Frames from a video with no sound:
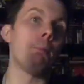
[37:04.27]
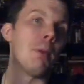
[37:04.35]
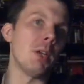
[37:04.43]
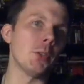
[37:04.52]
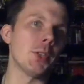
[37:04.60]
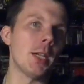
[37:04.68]

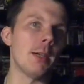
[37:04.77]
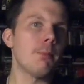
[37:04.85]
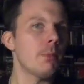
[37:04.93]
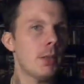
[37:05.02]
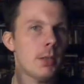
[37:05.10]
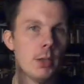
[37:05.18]
build-up
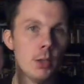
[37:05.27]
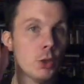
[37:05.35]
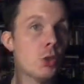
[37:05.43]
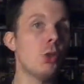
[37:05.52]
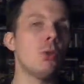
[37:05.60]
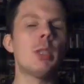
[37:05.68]

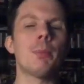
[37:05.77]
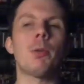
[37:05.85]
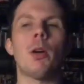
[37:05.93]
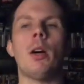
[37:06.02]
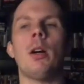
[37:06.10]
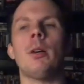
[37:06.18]
to the
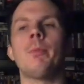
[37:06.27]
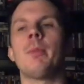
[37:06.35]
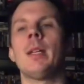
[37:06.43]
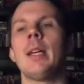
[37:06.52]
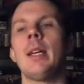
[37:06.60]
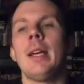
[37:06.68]
prom.
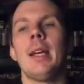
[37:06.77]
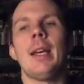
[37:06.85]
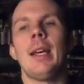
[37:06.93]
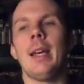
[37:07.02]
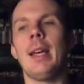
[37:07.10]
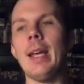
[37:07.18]

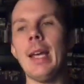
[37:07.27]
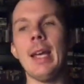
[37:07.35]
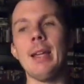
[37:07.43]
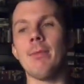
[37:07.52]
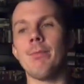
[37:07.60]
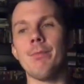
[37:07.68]

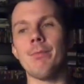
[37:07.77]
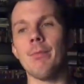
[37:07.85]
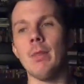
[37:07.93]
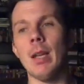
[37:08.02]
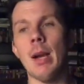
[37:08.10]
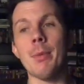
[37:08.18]
And,
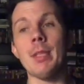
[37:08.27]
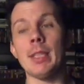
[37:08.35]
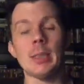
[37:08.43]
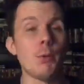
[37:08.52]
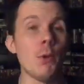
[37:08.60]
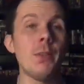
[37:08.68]
I mean,
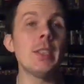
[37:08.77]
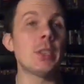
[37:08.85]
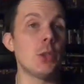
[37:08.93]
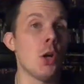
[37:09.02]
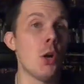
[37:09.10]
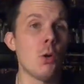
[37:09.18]
this movie's
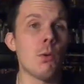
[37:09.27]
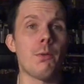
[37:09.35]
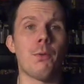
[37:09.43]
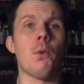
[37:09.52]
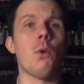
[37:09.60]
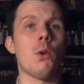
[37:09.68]
known
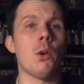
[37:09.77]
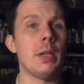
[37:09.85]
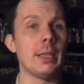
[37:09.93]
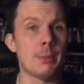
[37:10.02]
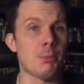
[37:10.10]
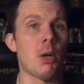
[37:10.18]
for
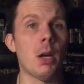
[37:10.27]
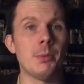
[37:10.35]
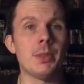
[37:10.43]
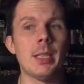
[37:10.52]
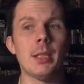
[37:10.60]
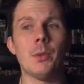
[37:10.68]
its prom
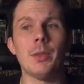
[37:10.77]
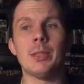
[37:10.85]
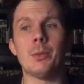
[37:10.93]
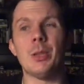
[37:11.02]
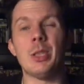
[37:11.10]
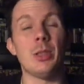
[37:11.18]
sequence,
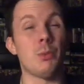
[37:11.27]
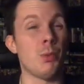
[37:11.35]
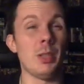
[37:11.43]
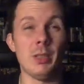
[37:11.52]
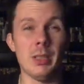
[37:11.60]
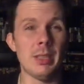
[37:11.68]
which is
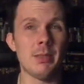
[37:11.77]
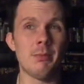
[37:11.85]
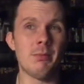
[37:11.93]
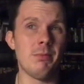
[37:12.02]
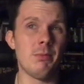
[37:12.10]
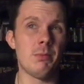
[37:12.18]
really
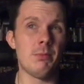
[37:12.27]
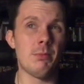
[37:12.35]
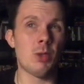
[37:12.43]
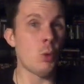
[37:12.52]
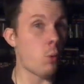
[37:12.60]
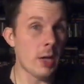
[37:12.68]

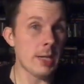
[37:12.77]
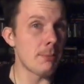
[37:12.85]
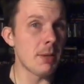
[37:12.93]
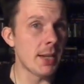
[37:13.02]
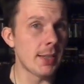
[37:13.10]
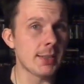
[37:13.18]
20
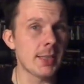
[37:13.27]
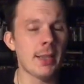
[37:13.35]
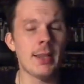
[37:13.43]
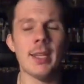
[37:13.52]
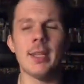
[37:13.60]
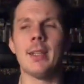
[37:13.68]
minutes, I
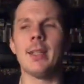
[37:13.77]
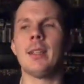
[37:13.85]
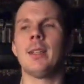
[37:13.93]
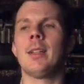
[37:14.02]
think.